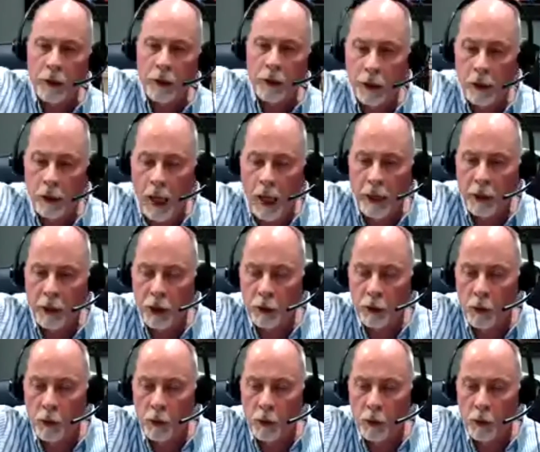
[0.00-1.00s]
will res-
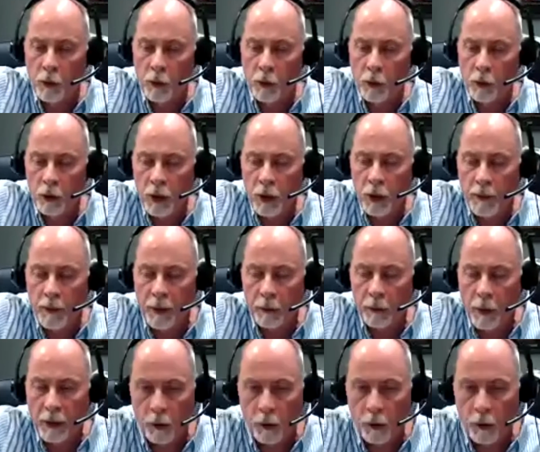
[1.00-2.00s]
Elijah will come
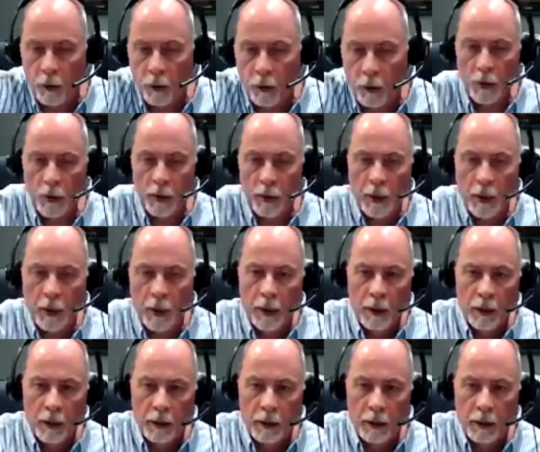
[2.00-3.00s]
and rescue you from the
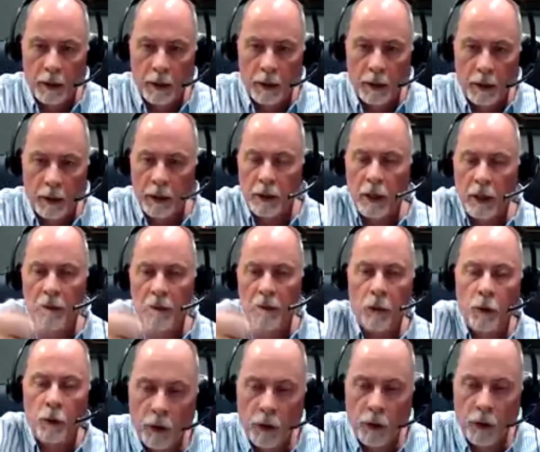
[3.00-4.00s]
cross. Let's
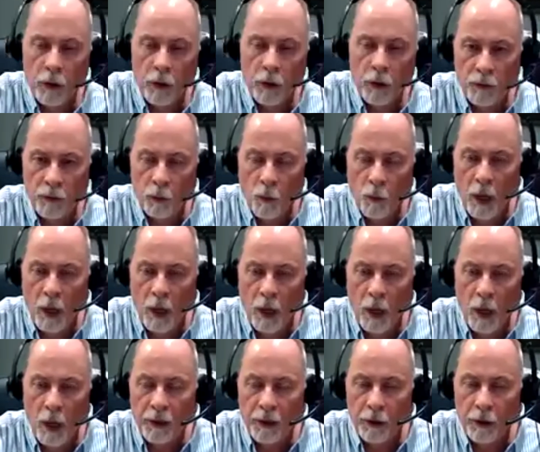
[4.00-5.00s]
give you more
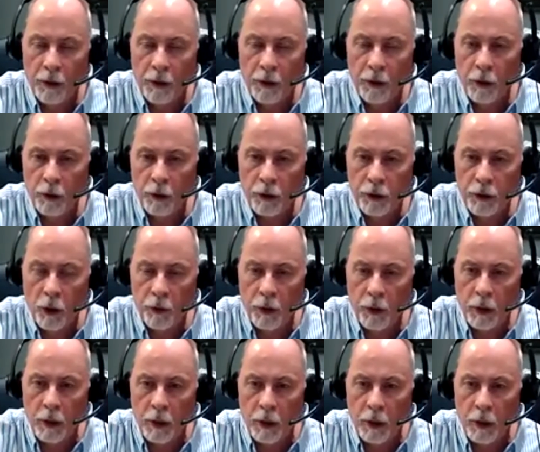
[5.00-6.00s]
wine vinegar
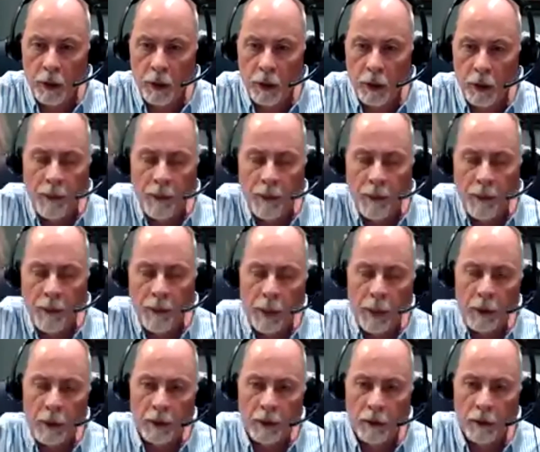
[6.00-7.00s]
so that maybe we
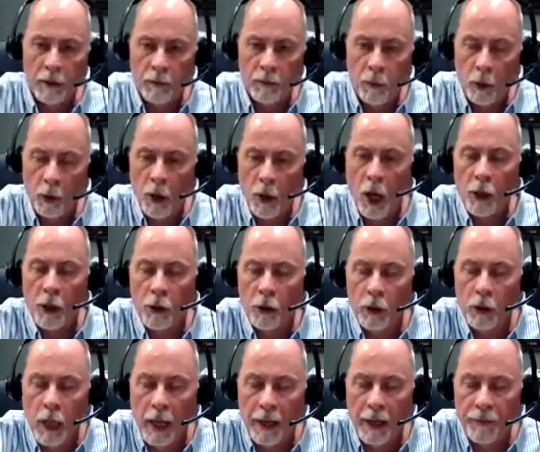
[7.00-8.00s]
can prolong your
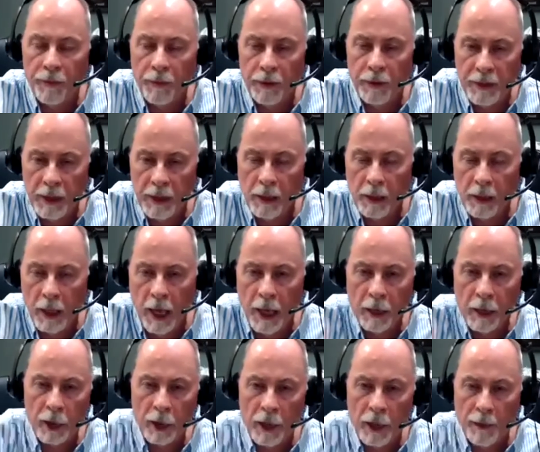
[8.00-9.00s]
life and see
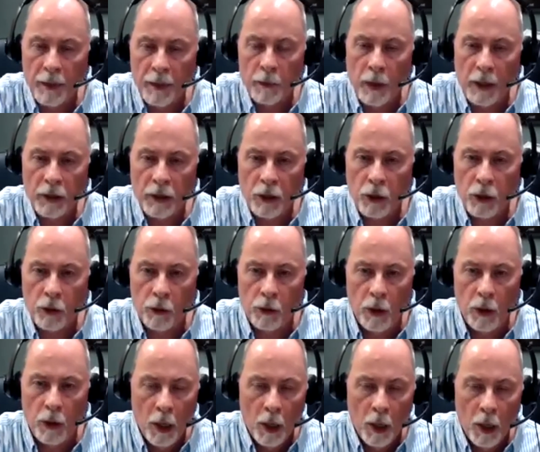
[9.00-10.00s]
Elijah come and rescue you.
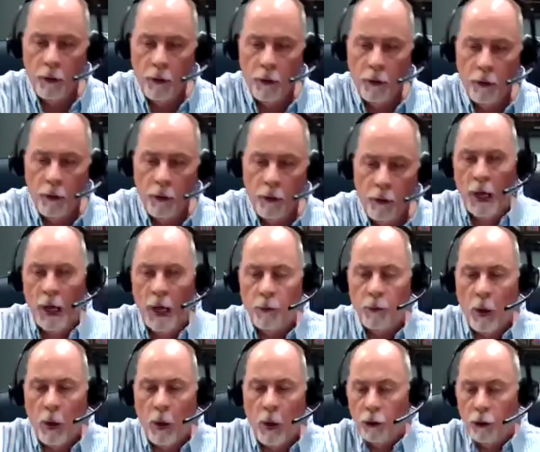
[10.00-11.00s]
Or if you're
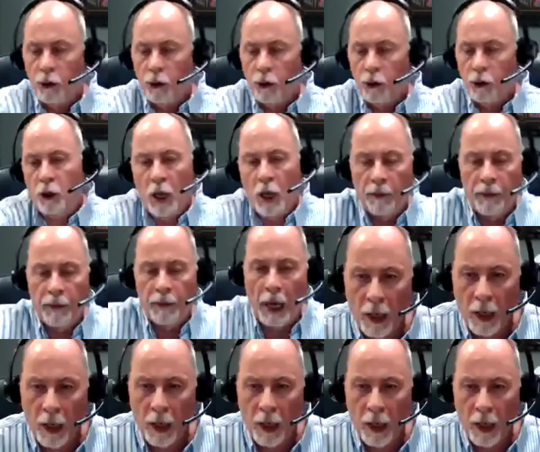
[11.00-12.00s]
God, why don't you come
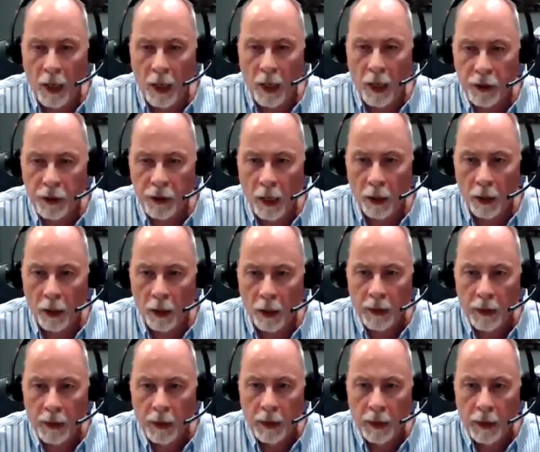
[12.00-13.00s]
down from the cross
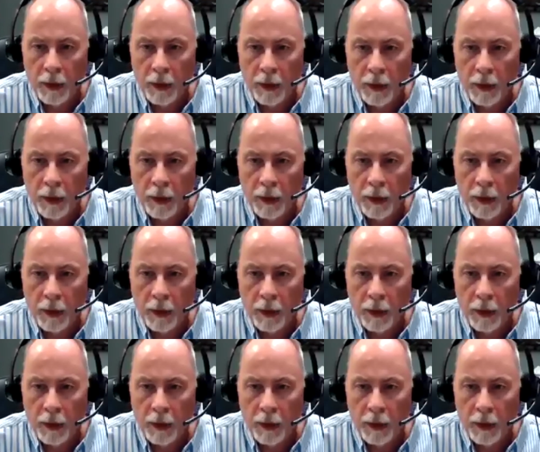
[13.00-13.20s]
yourself?